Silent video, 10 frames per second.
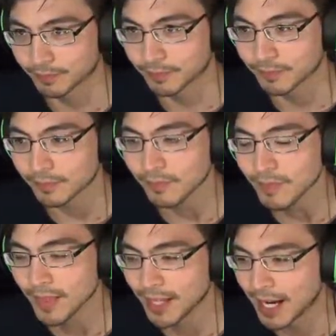Easy.
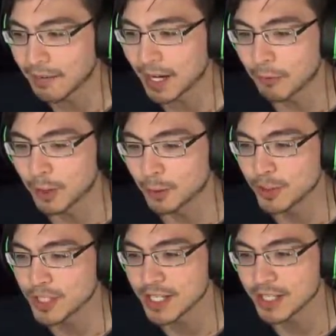And I'm not one who
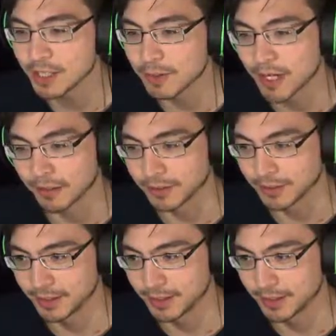is easily rattled.
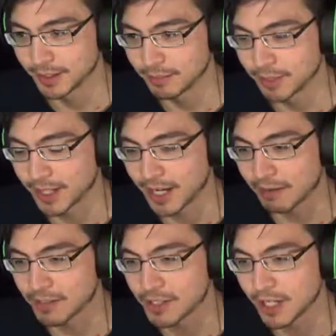But I
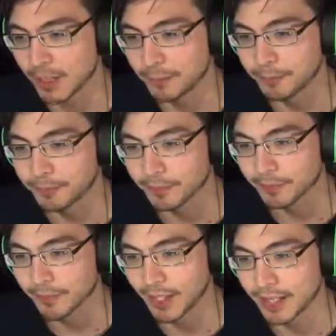have to say
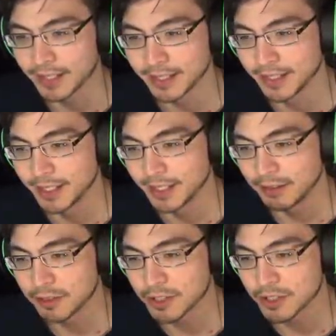that
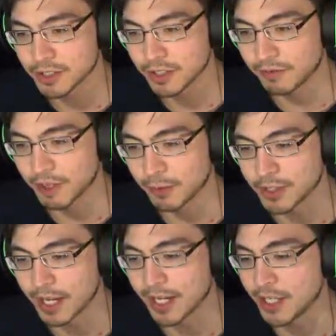if this, if there
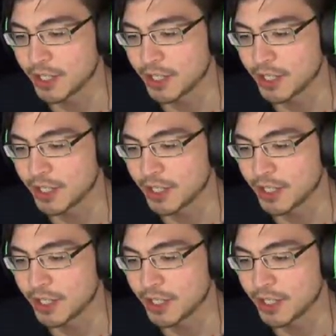was any